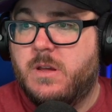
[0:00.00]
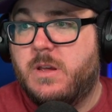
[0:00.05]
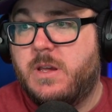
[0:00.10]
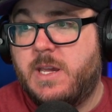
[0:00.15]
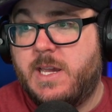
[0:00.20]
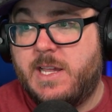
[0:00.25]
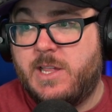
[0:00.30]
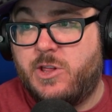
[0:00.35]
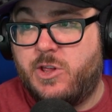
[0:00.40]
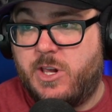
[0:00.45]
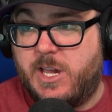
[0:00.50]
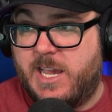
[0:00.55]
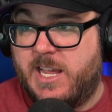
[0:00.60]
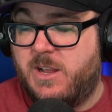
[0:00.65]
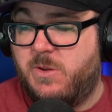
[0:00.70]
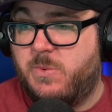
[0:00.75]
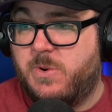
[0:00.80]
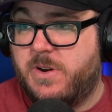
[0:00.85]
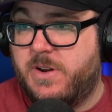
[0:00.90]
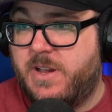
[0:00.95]
in
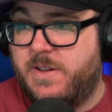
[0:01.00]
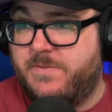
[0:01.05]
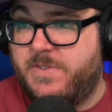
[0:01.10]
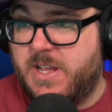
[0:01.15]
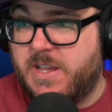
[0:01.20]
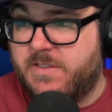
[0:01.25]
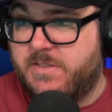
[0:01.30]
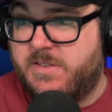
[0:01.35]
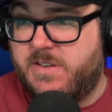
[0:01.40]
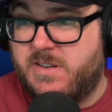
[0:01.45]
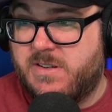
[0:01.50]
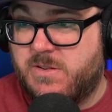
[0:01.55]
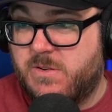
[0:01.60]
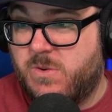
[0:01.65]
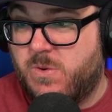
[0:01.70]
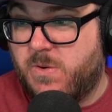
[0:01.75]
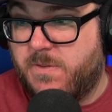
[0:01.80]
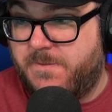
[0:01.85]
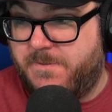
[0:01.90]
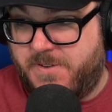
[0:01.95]
January of next year
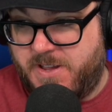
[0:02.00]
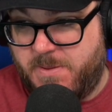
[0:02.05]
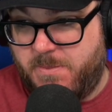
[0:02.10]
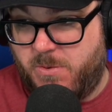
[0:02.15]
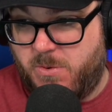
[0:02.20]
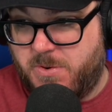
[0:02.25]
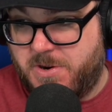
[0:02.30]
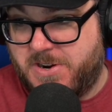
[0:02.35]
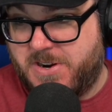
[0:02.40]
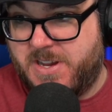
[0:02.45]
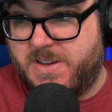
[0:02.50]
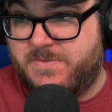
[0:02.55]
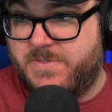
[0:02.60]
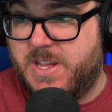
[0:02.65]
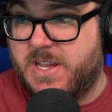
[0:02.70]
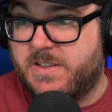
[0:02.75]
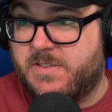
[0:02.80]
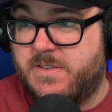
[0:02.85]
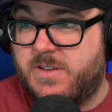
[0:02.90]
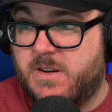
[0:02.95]
or February of
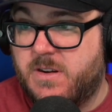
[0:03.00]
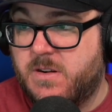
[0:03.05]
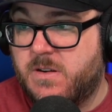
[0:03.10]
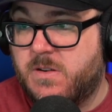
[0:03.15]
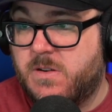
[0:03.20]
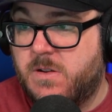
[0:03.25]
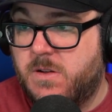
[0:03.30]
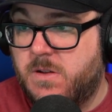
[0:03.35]
next year